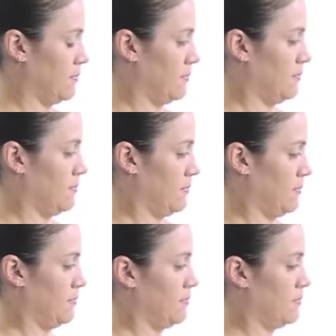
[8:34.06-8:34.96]

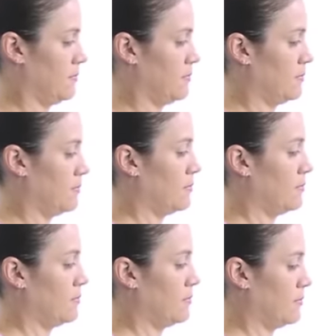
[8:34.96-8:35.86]

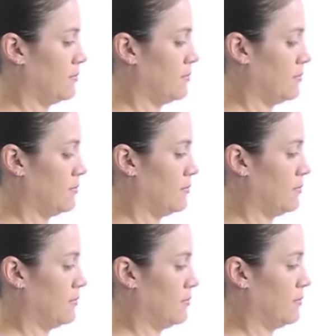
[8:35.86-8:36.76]

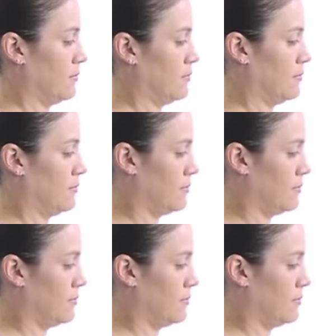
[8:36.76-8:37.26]
(silence)